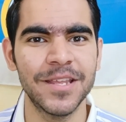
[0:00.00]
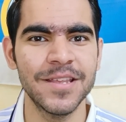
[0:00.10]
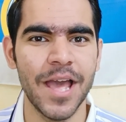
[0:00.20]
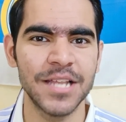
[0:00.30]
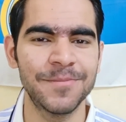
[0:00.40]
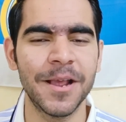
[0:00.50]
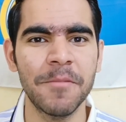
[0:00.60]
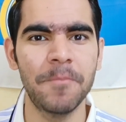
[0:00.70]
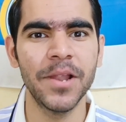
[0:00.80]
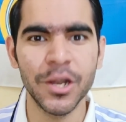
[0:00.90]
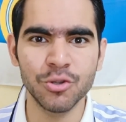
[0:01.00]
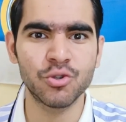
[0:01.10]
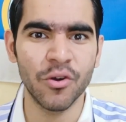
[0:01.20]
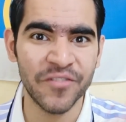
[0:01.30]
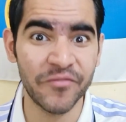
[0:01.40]
he has become a player to
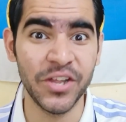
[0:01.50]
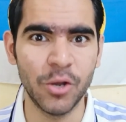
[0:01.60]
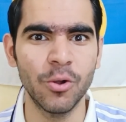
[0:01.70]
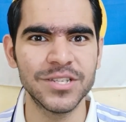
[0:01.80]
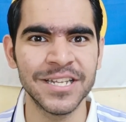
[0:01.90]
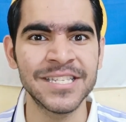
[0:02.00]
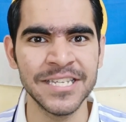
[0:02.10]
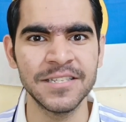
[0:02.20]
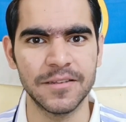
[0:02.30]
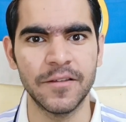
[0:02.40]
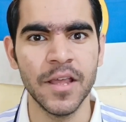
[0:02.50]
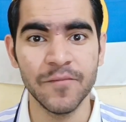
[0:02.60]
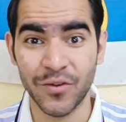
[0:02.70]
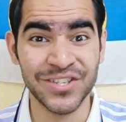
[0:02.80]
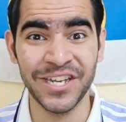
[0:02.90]
score 50 goals in a season
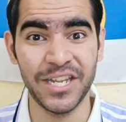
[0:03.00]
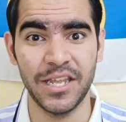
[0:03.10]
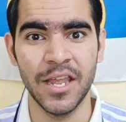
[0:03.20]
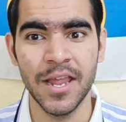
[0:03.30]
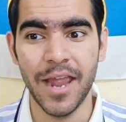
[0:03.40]
for City.